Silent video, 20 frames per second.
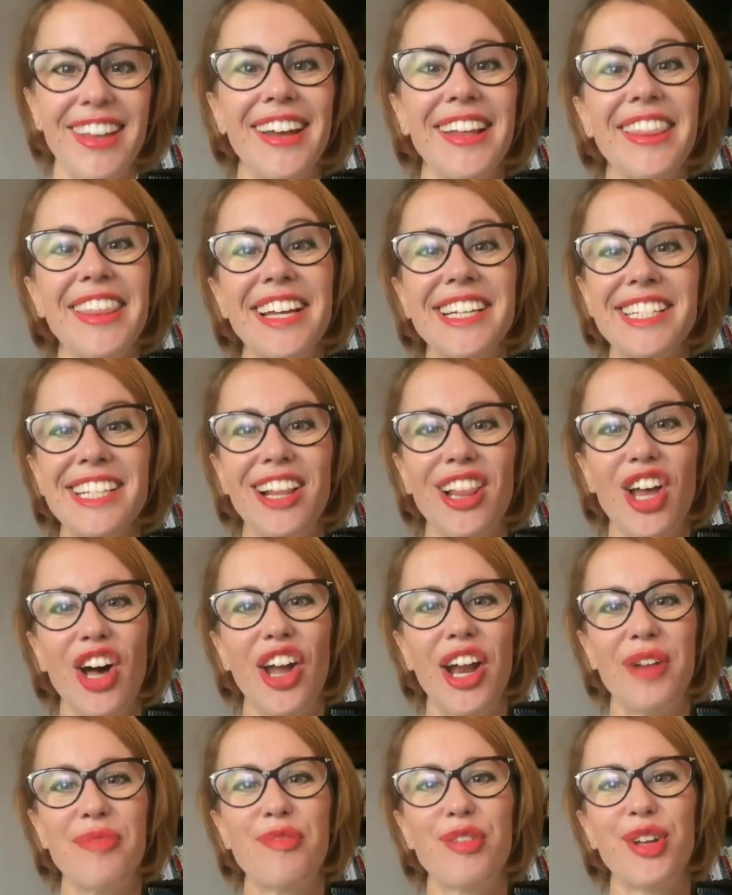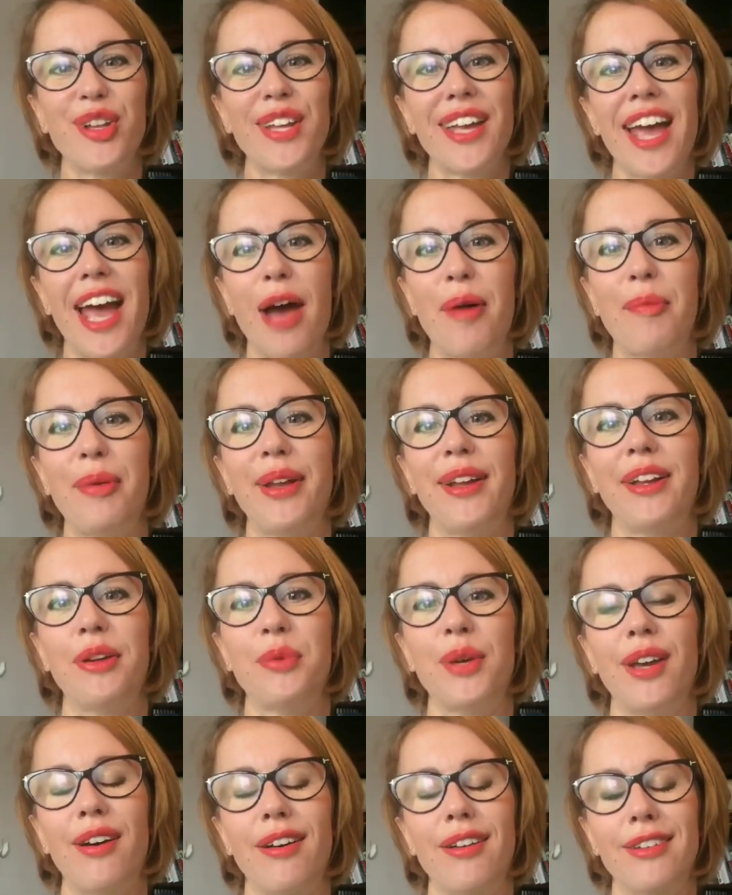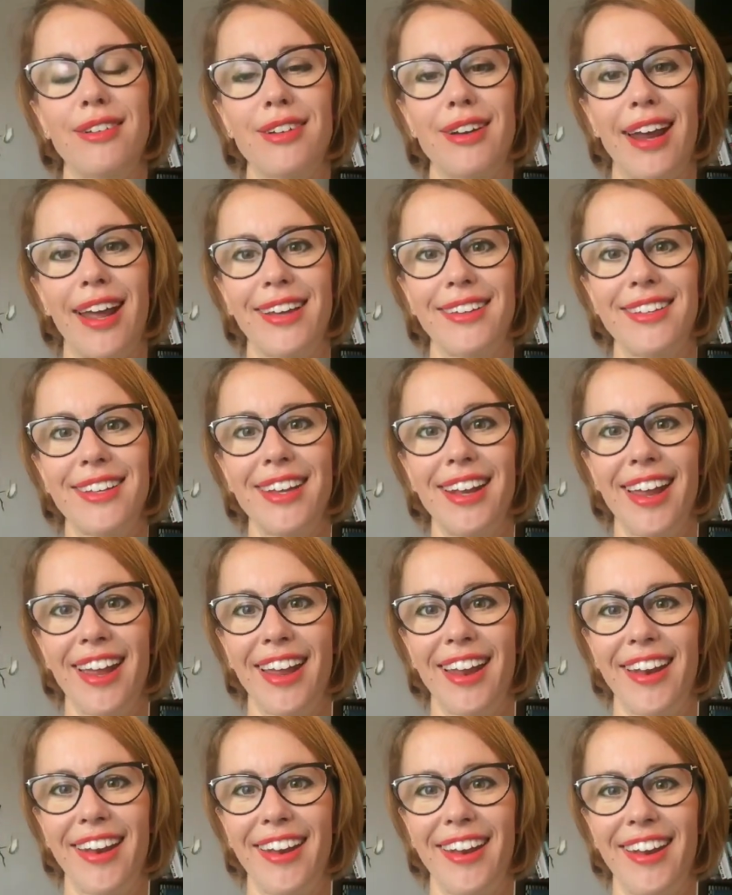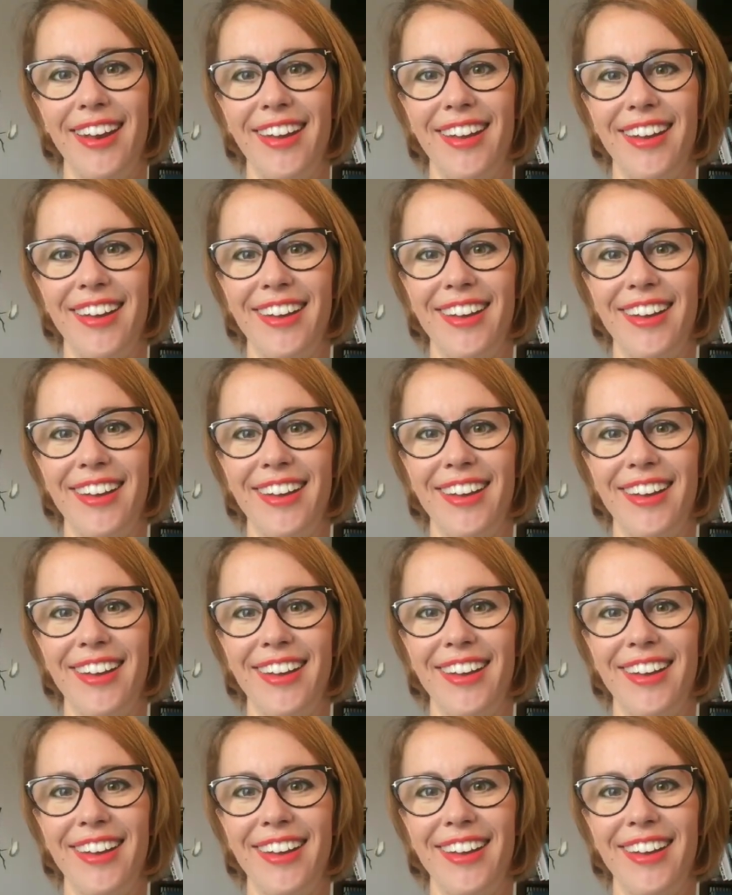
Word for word: Yeah, thanks a lot. I'm really happy that we got connected, and